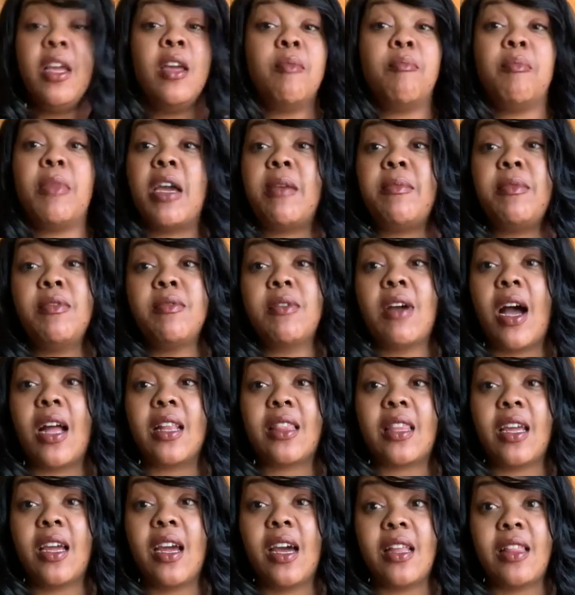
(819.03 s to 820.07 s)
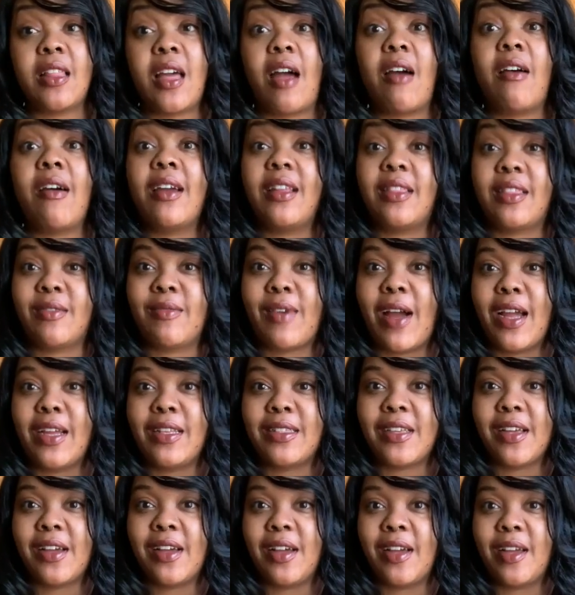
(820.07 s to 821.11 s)
Maybe you got the hell out at the right
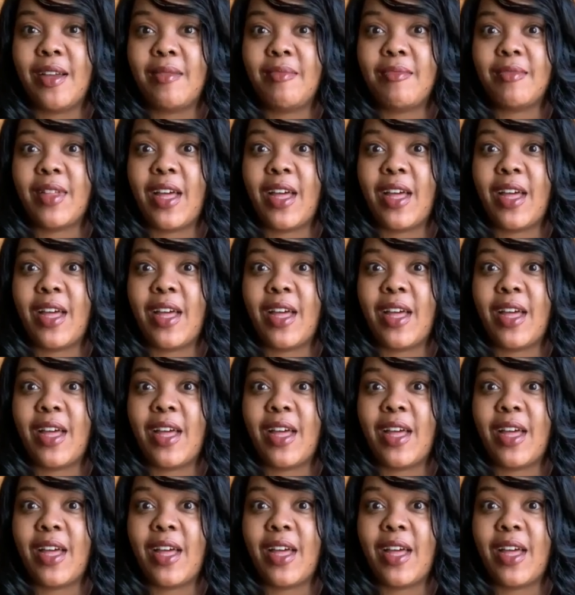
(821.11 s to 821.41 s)
time.